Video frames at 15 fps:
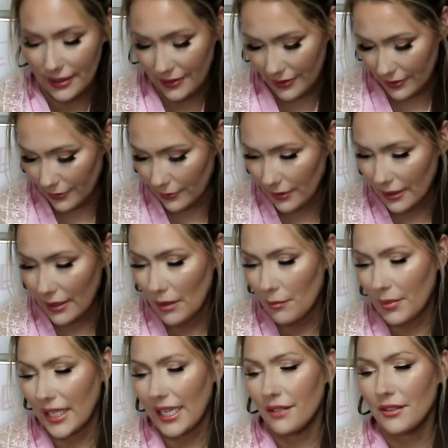So,
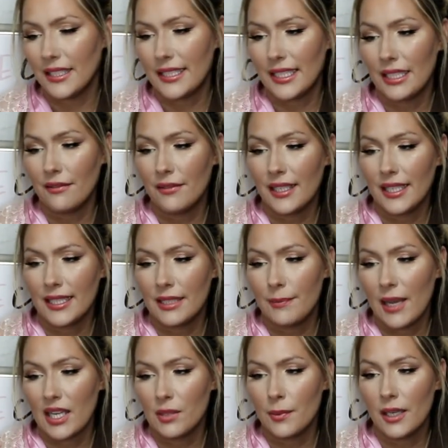But I received the
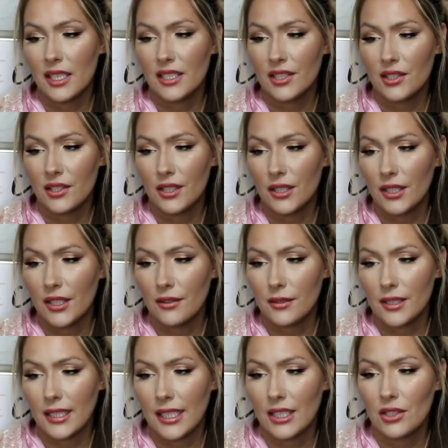Smashbox Studio
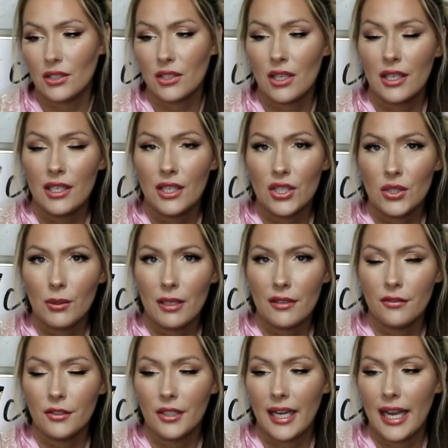Skin
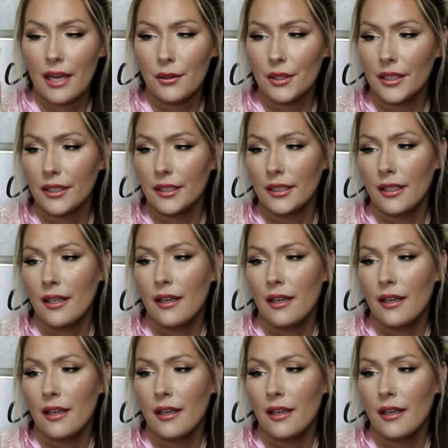24 hour